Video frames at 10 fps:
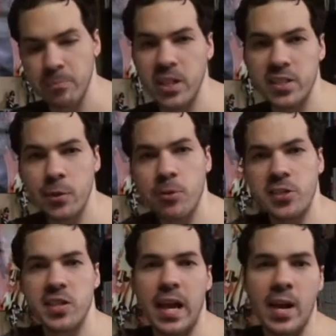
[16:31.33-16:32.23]
because I
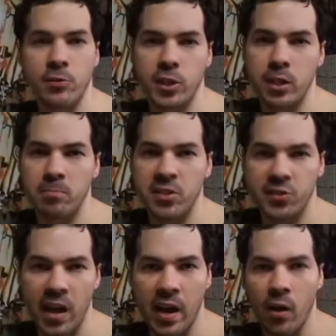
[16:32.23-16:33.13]
want to see Aoshi and
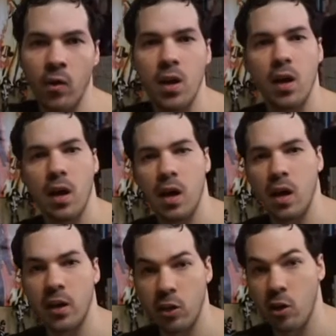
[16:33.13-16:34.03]
Misao,
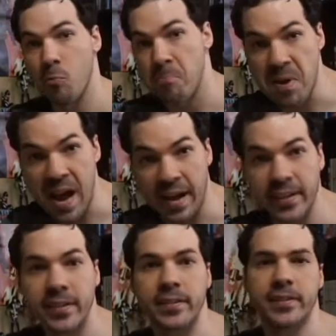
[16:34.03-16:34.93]
you know,
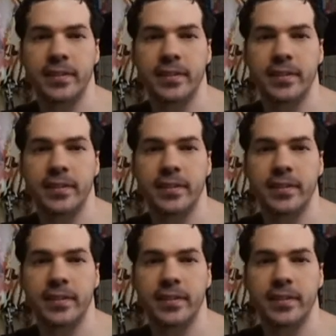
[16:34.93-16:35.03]
back.